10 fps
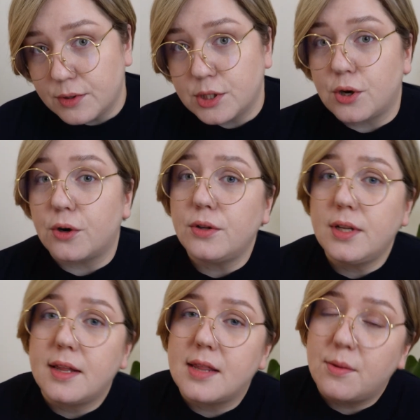
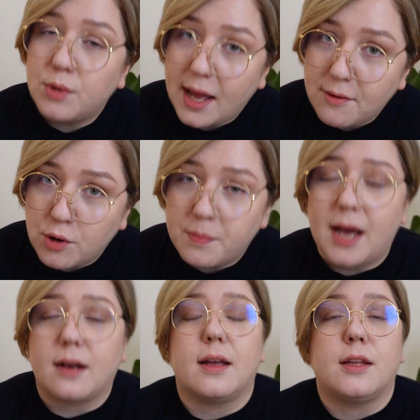return, they will have your
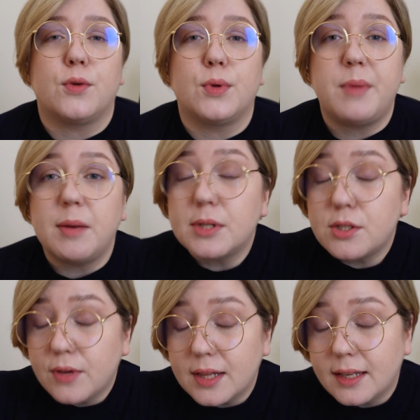back and you will be able
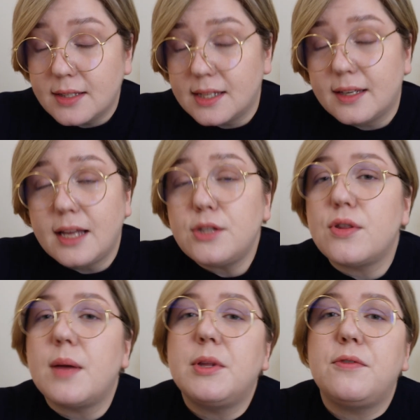to delegate to
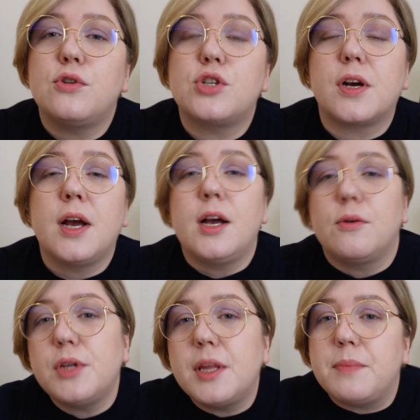them in the future
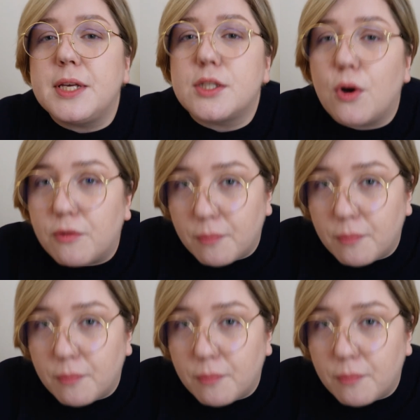with a peace of